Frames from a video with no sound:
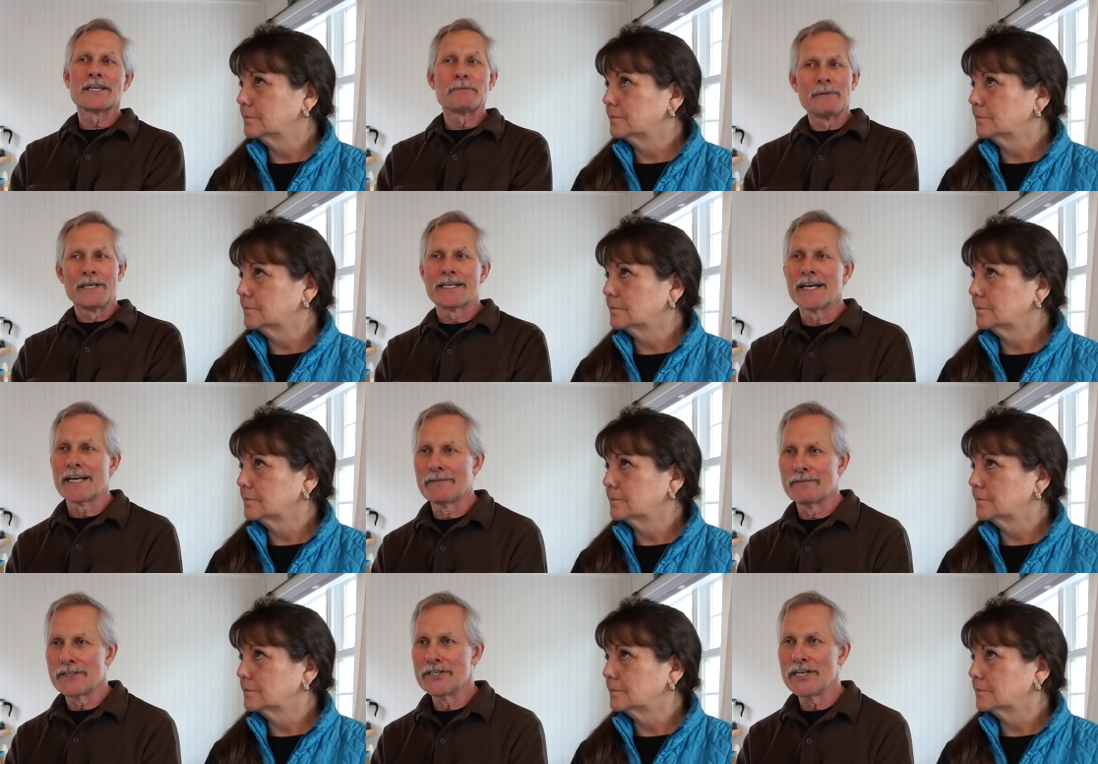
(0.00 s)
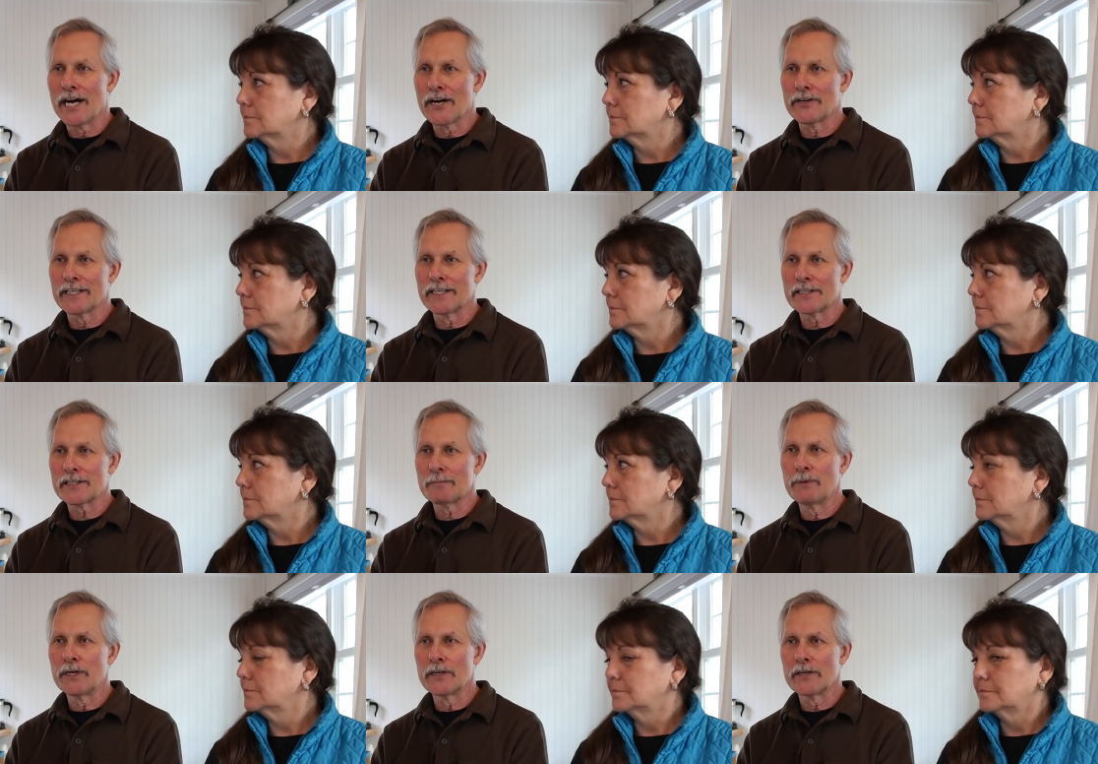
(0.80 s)
Speaker 1: it can be kind of a jarring
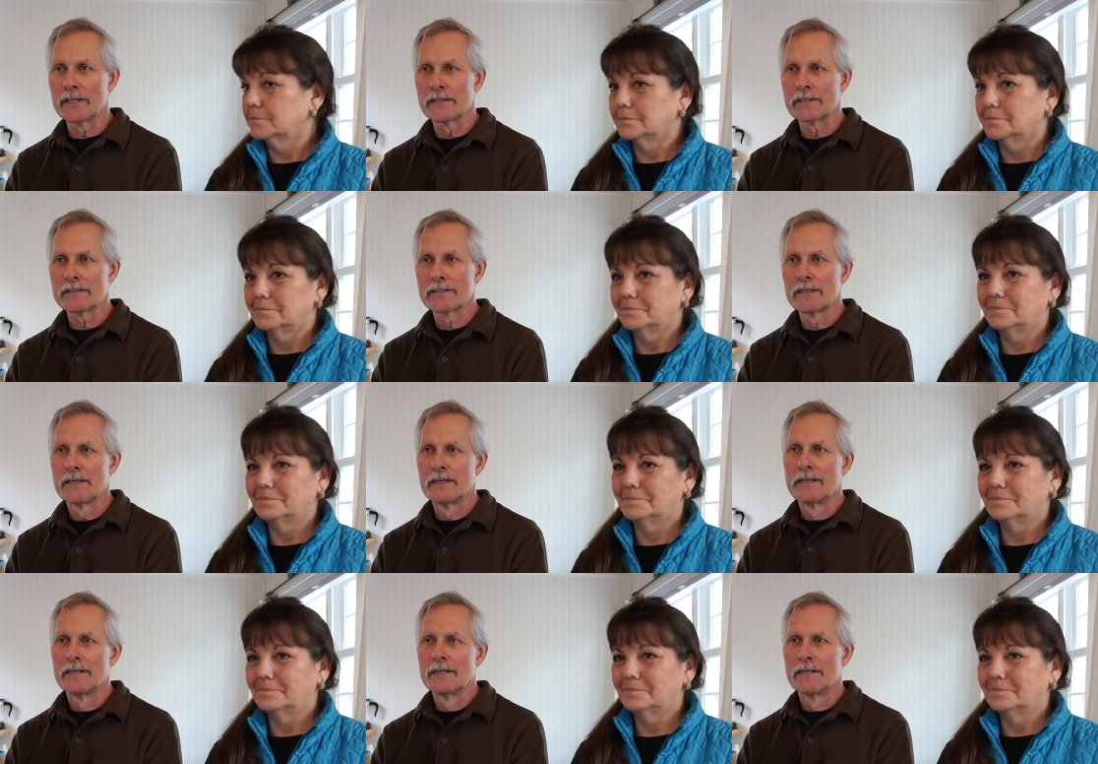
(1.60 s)
experience.